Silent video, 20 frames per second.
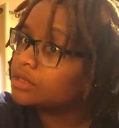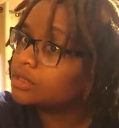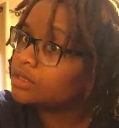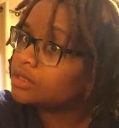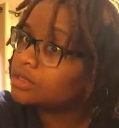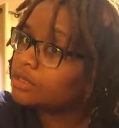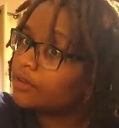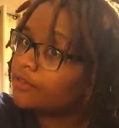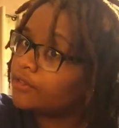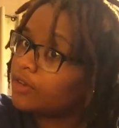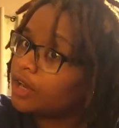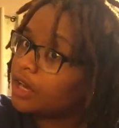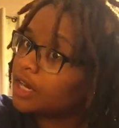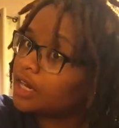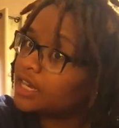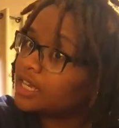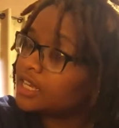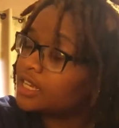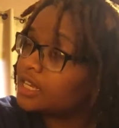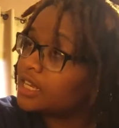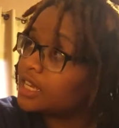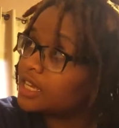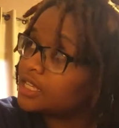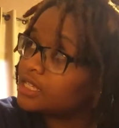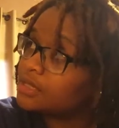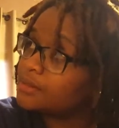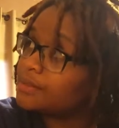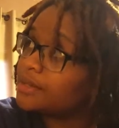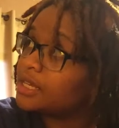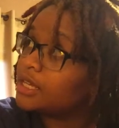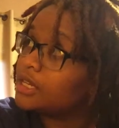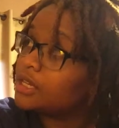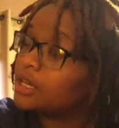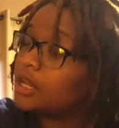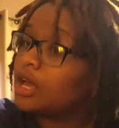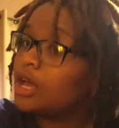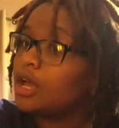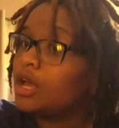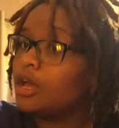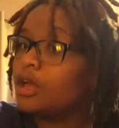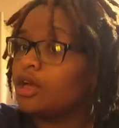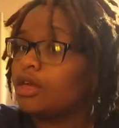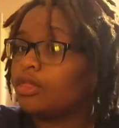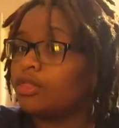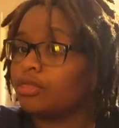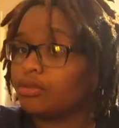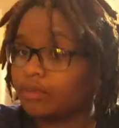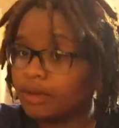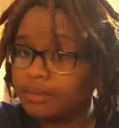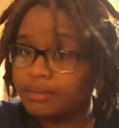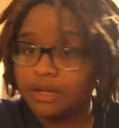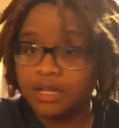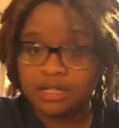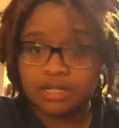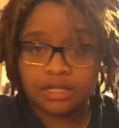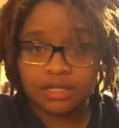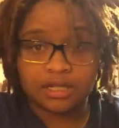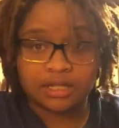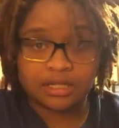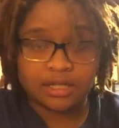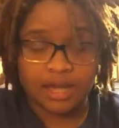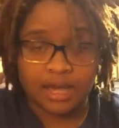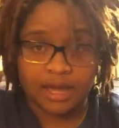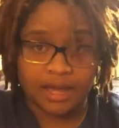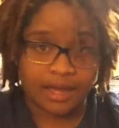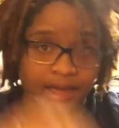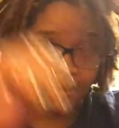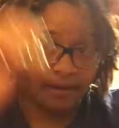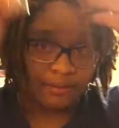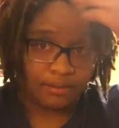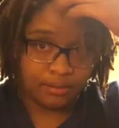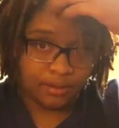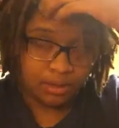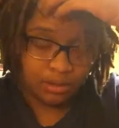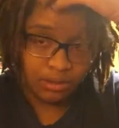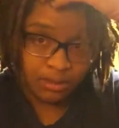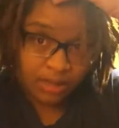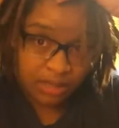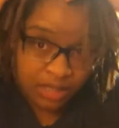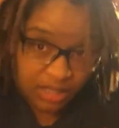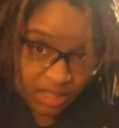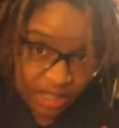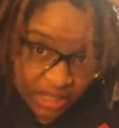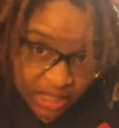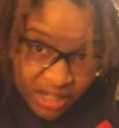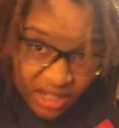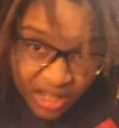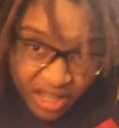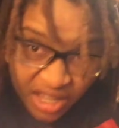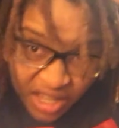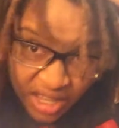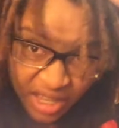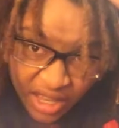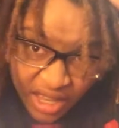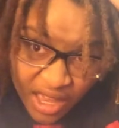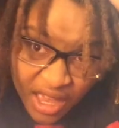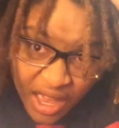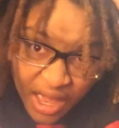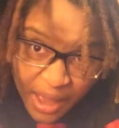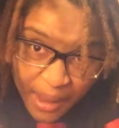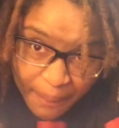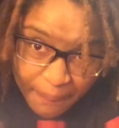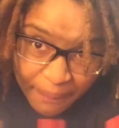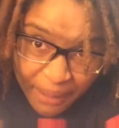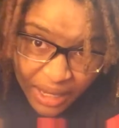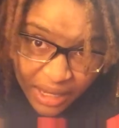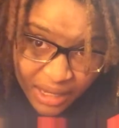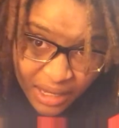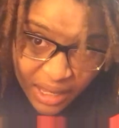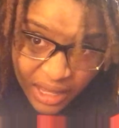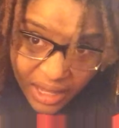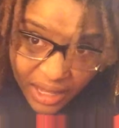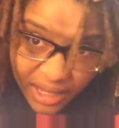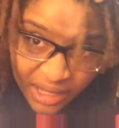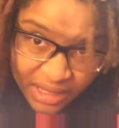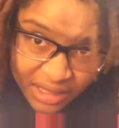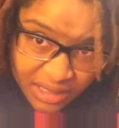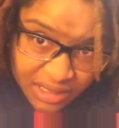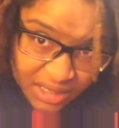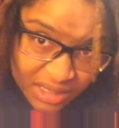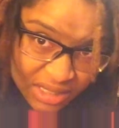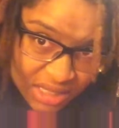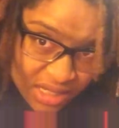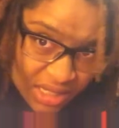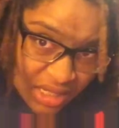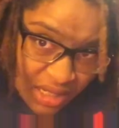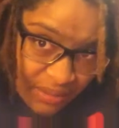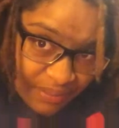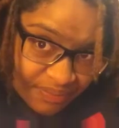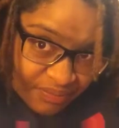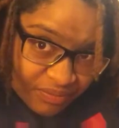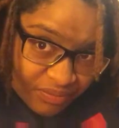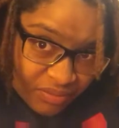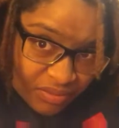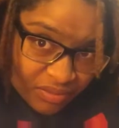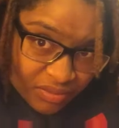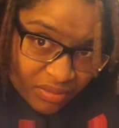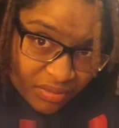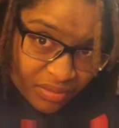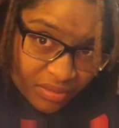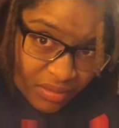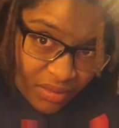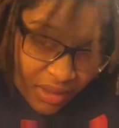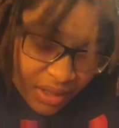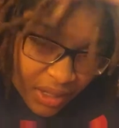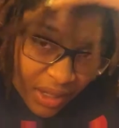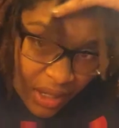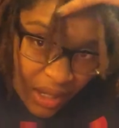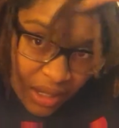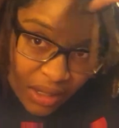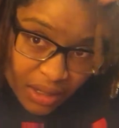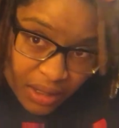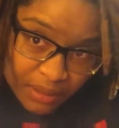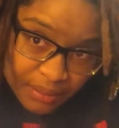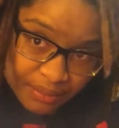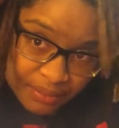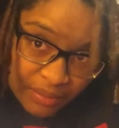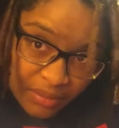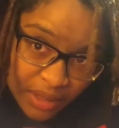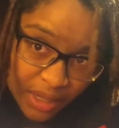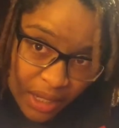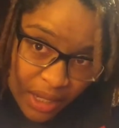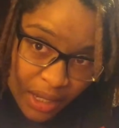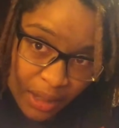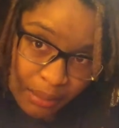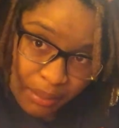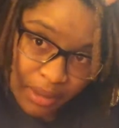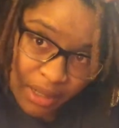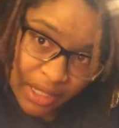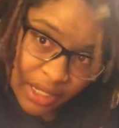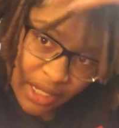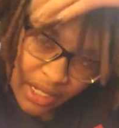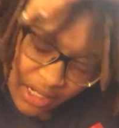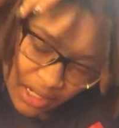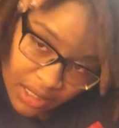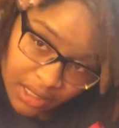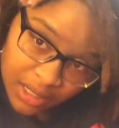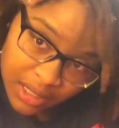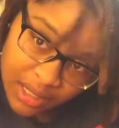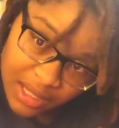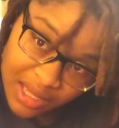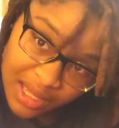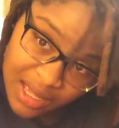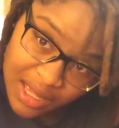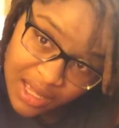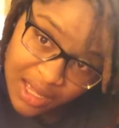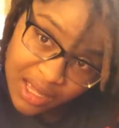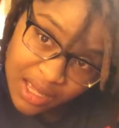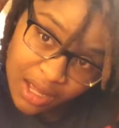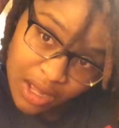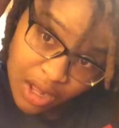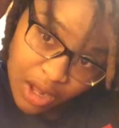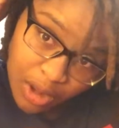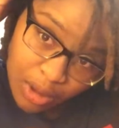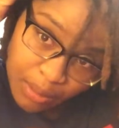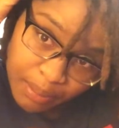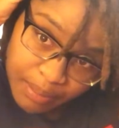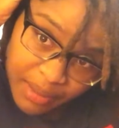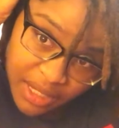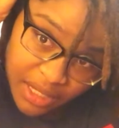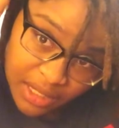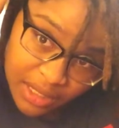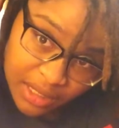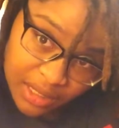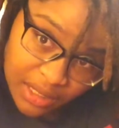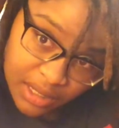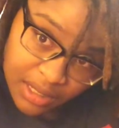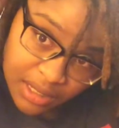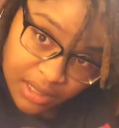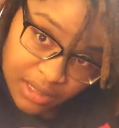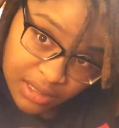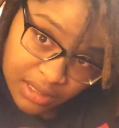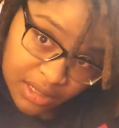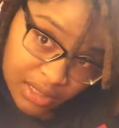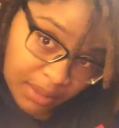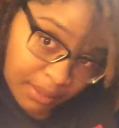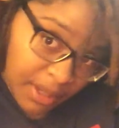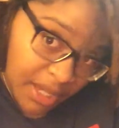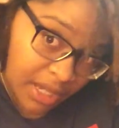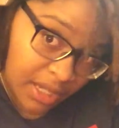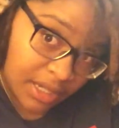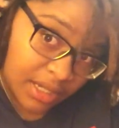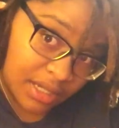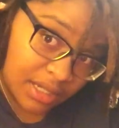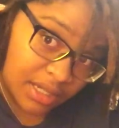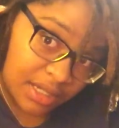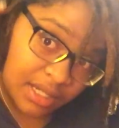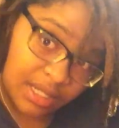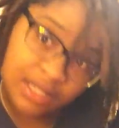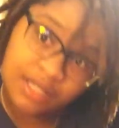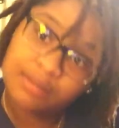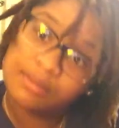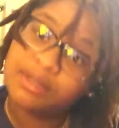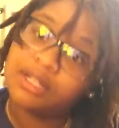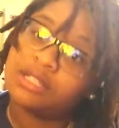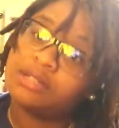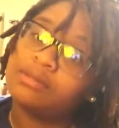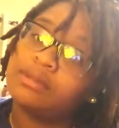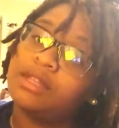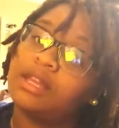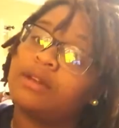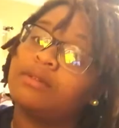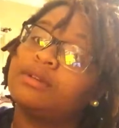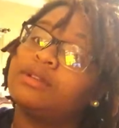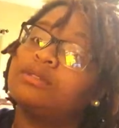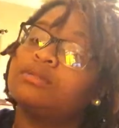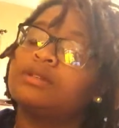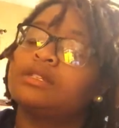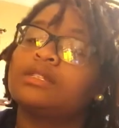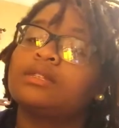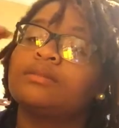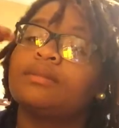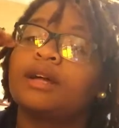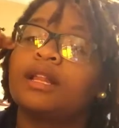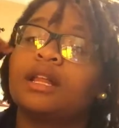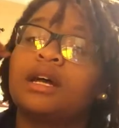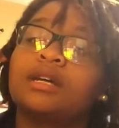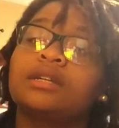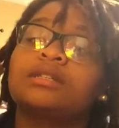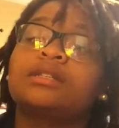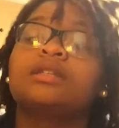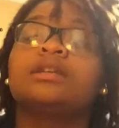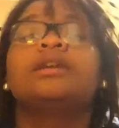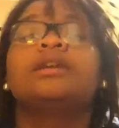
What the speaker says: so far it has been 3 months since I have retwisted my locks. I'm planning, hoping to make it to 6 months without retwisting my locks to